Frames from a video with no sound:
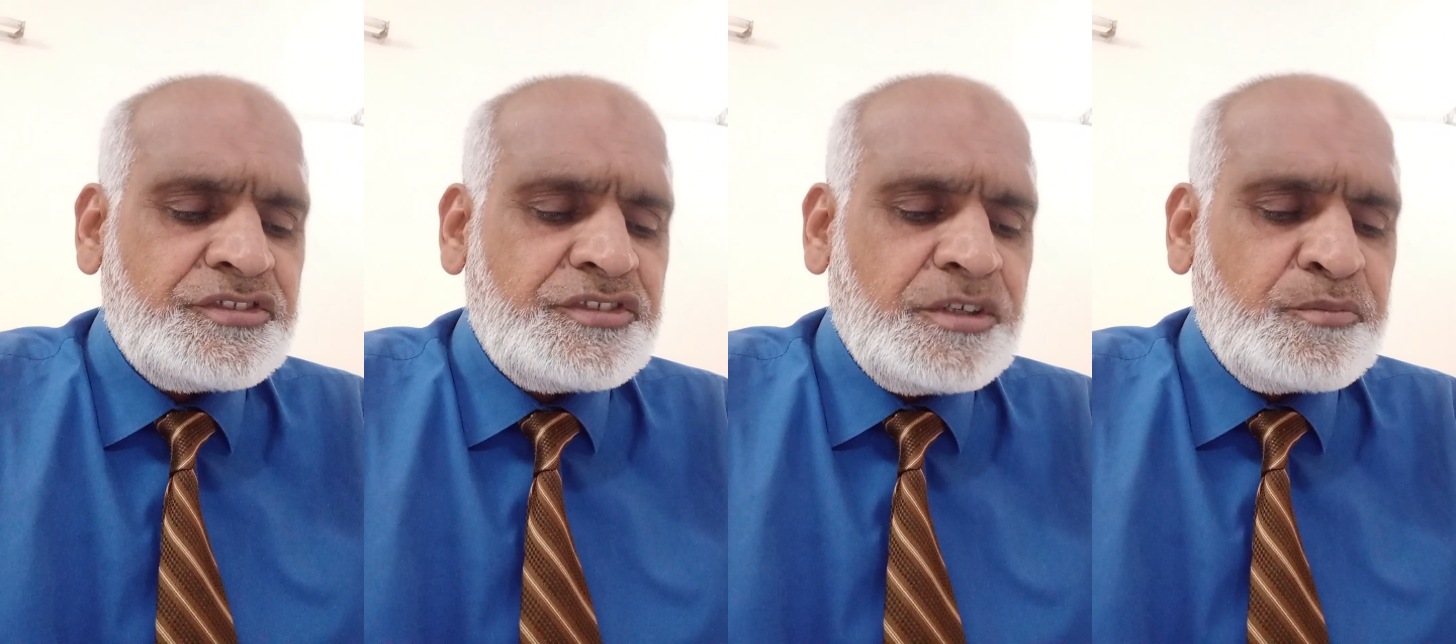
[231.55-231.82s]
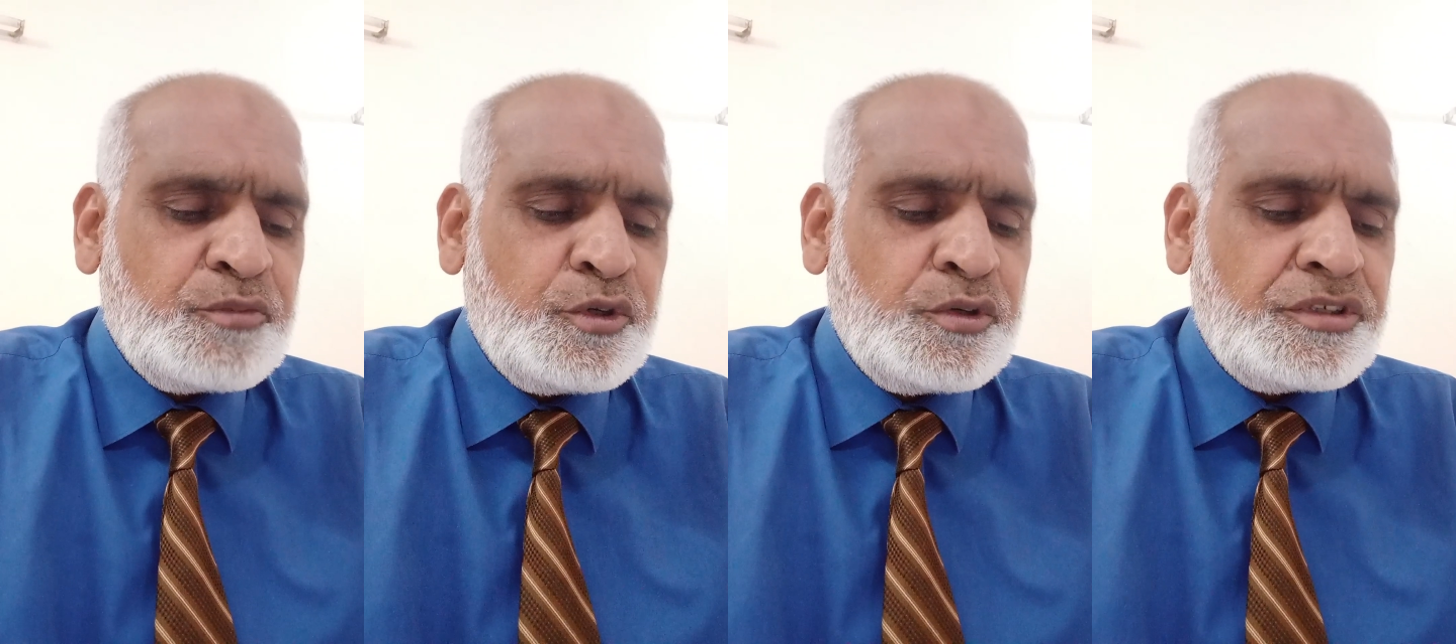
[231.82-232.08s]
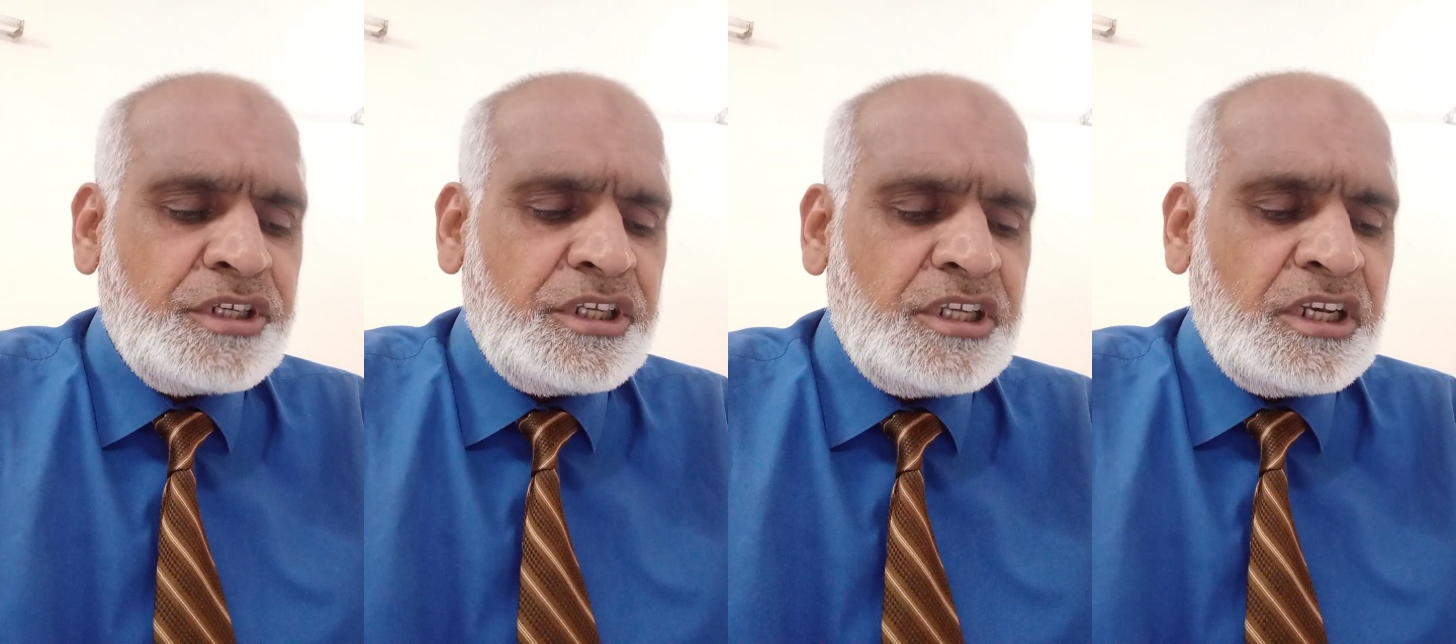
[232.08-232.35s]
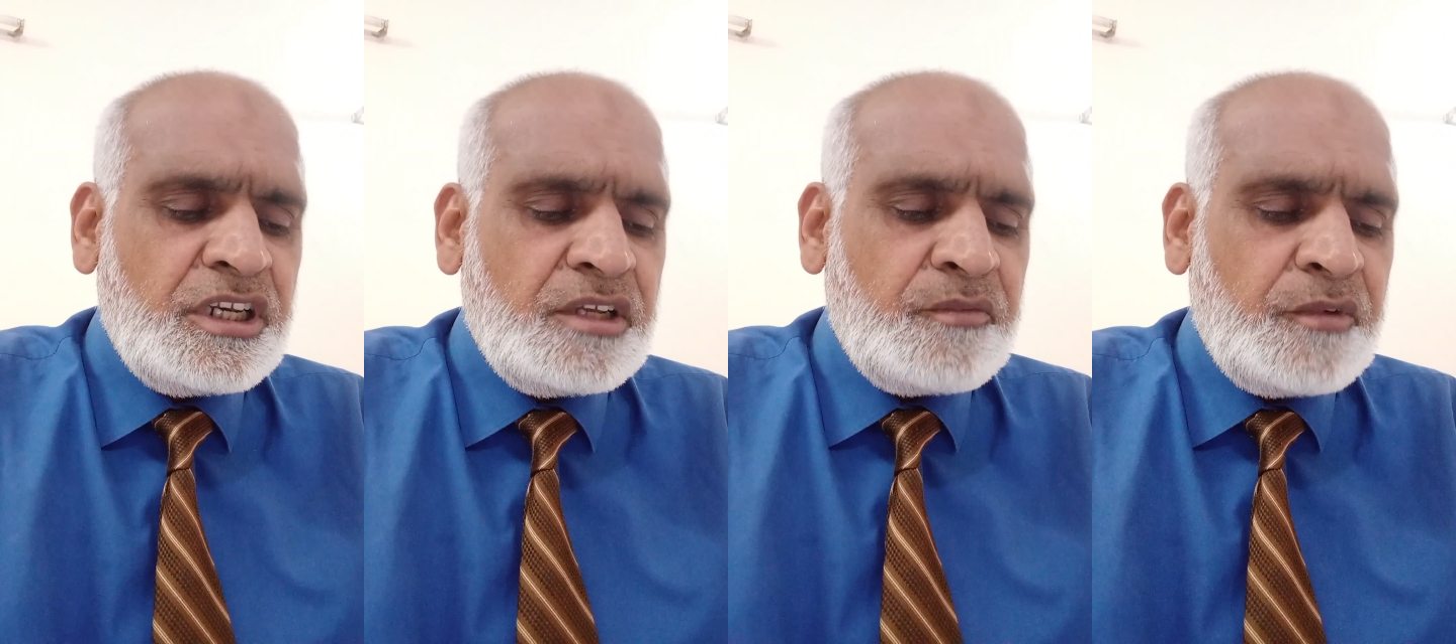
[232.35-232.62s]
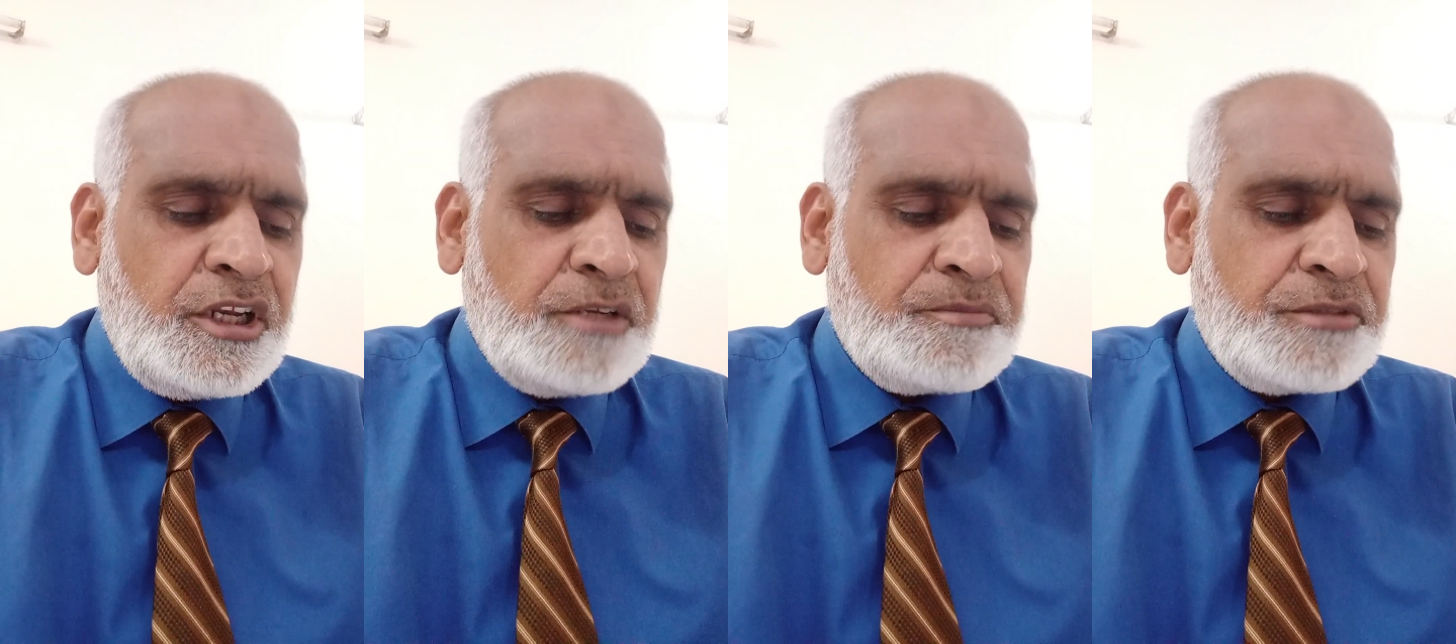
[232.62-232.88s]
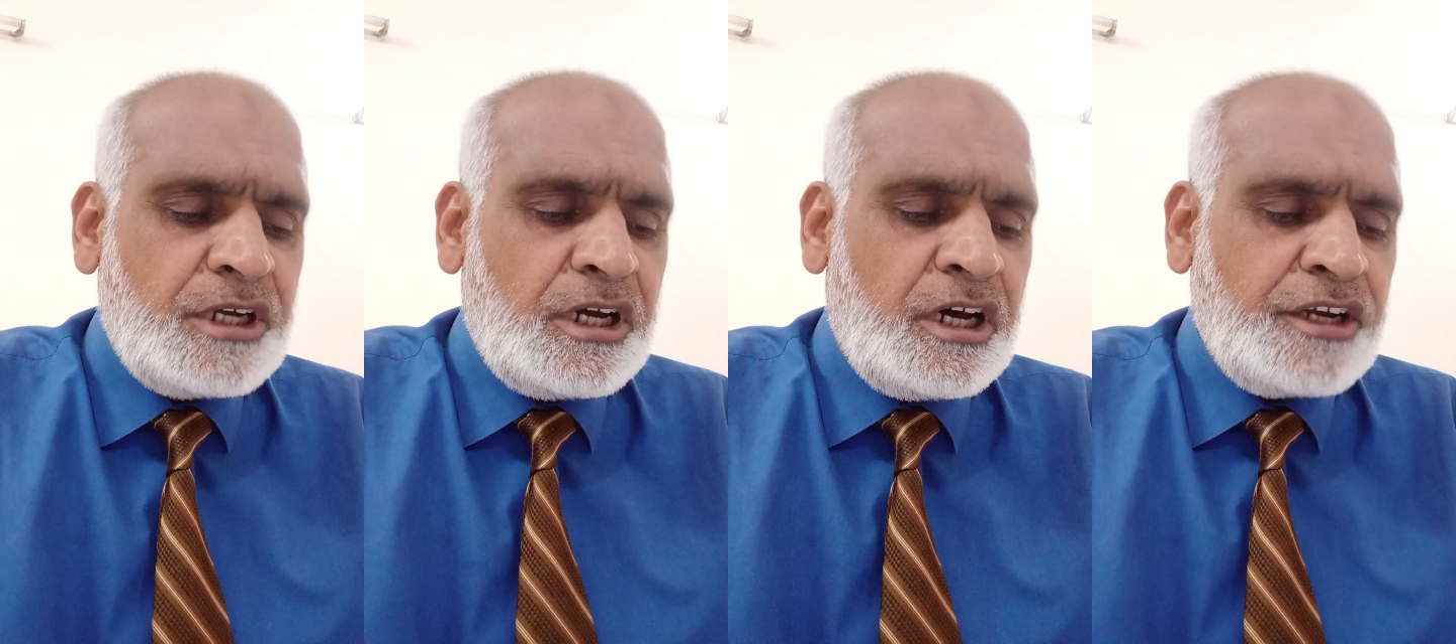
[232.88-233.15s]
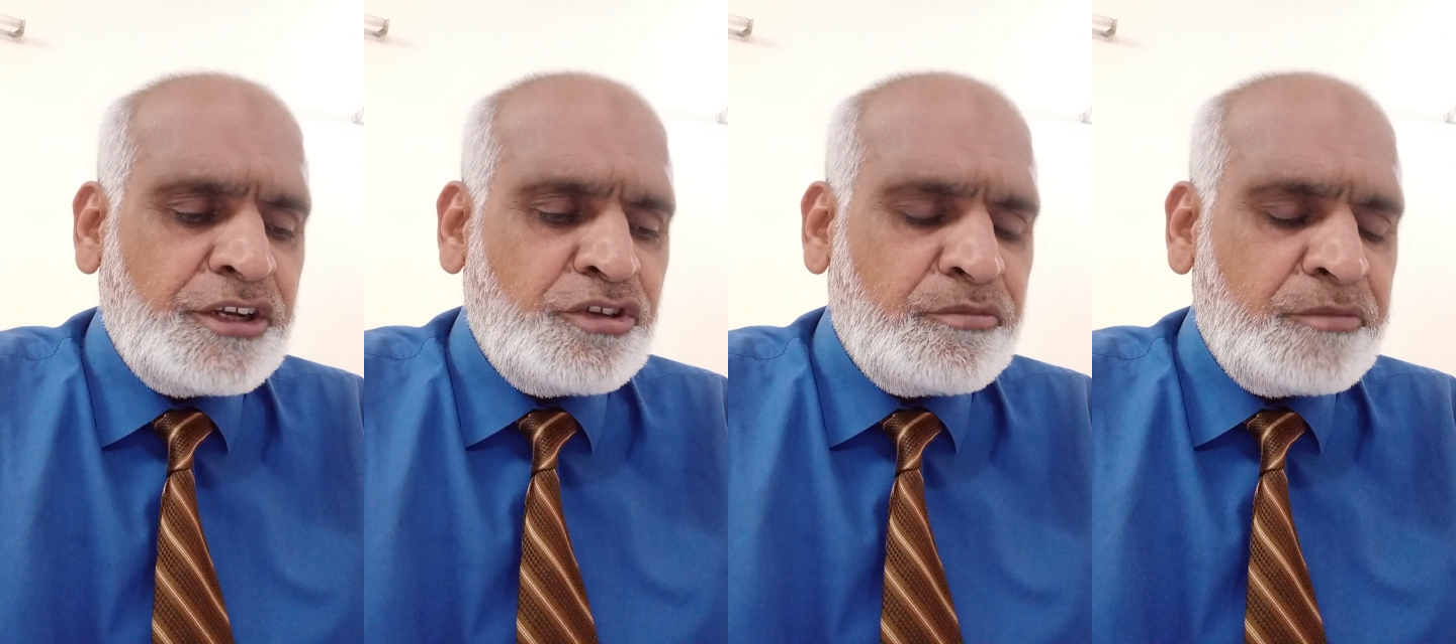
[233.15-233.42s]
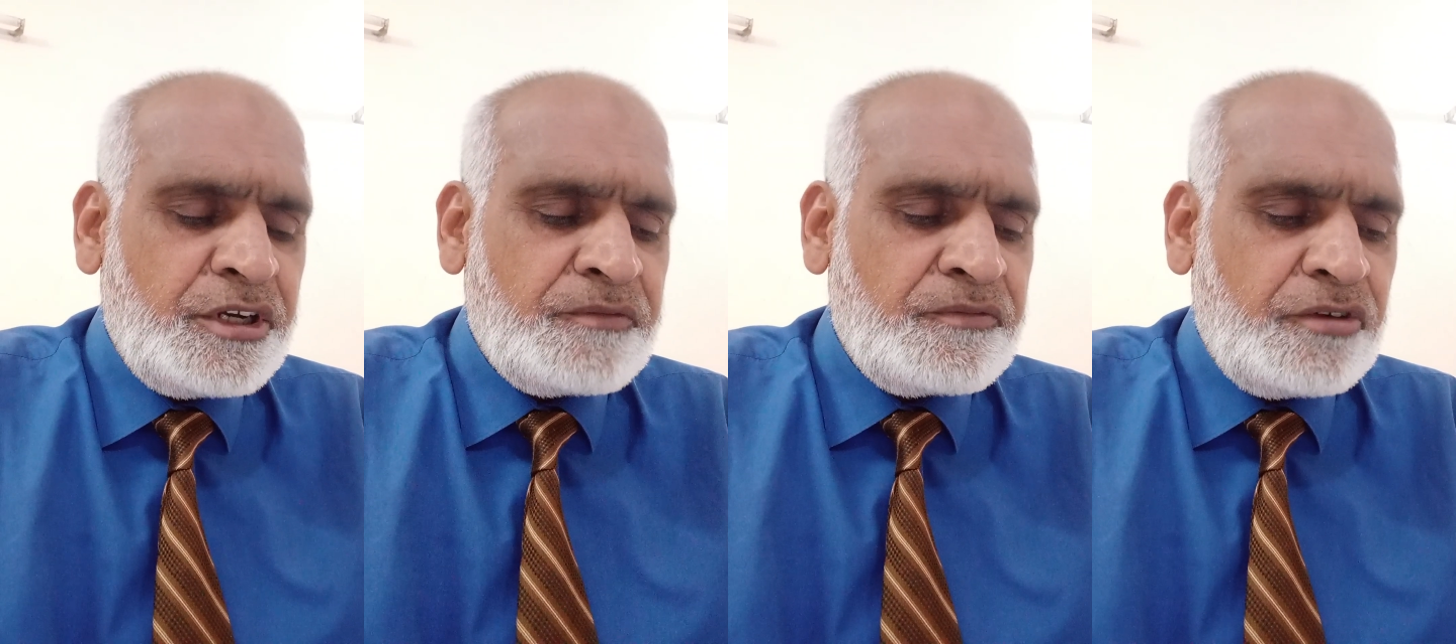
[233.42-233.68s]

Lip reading: supported, and developed argument.